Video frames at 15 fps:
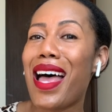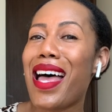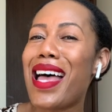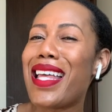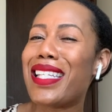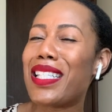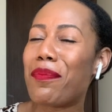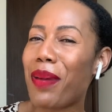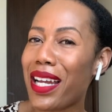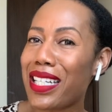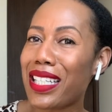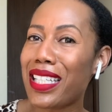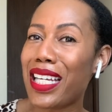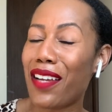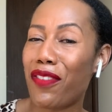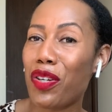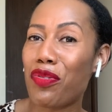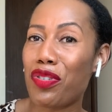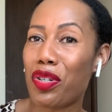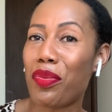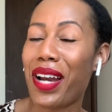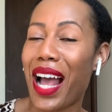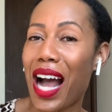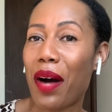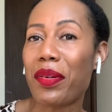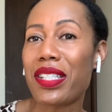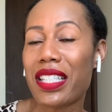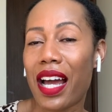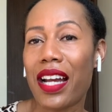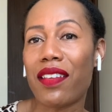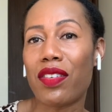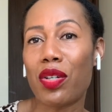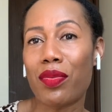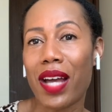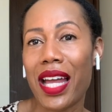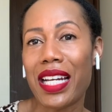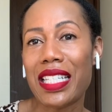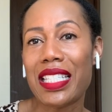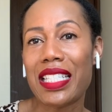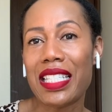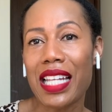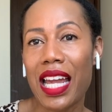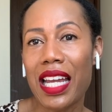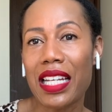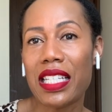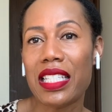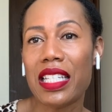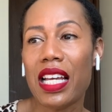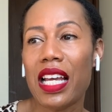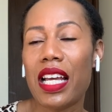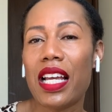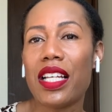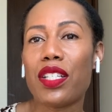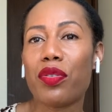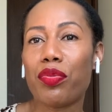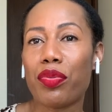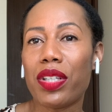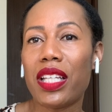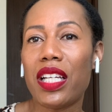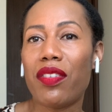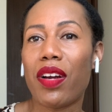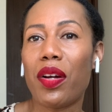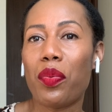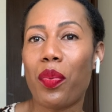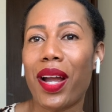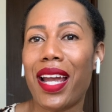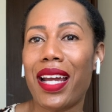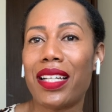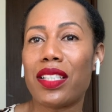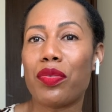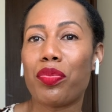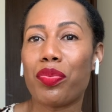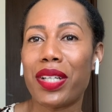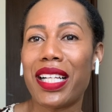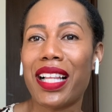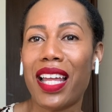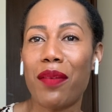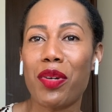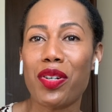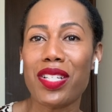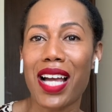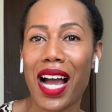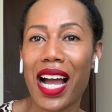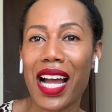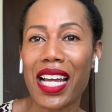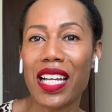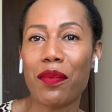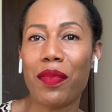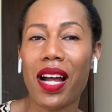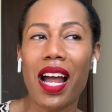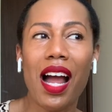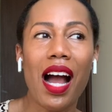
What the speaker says: especially if you do it outside of the United States, is a really great way to reclaim your time.